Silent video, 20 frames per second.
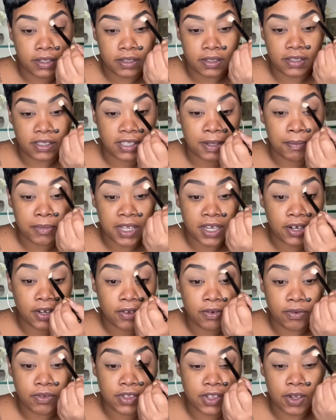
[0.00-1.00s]
something
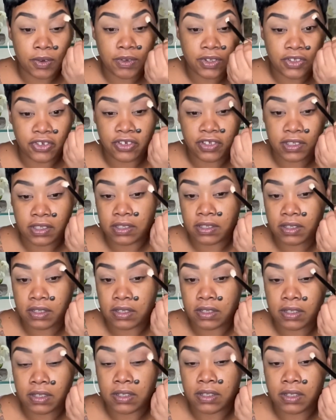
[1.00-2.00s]
new. So it's just
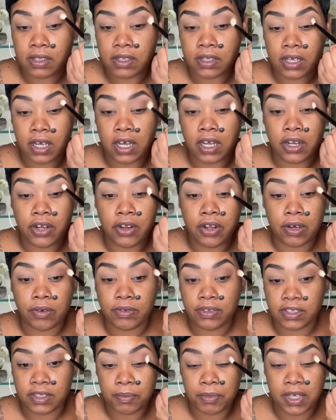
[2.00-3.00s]
unknown
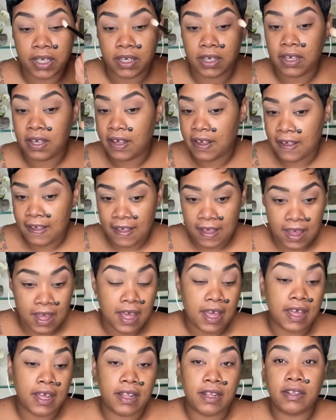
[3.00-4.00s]
to me,
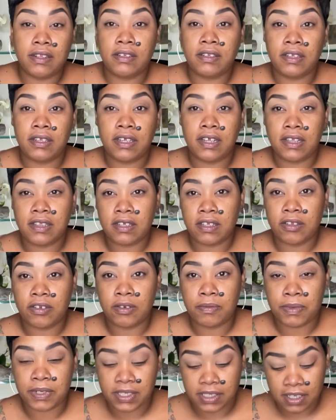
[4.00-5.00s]
and it's a little
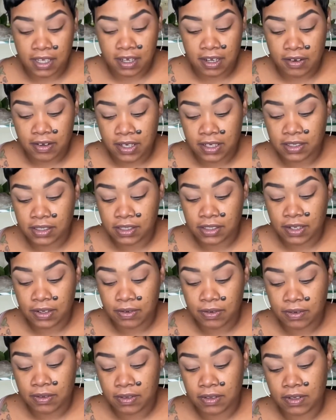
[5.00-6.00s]
bit scary. So
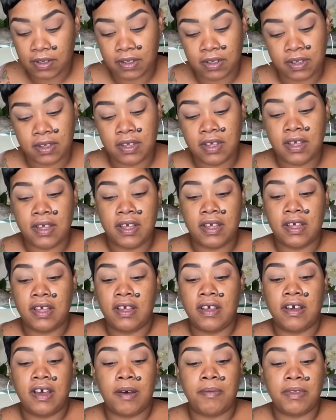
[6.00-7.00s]

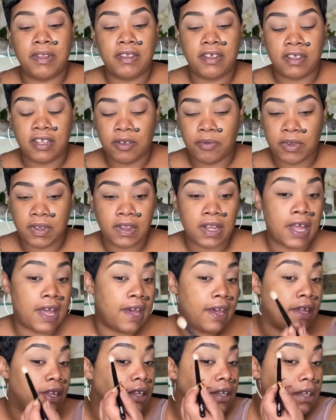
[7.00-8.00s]
I've been dealing with that,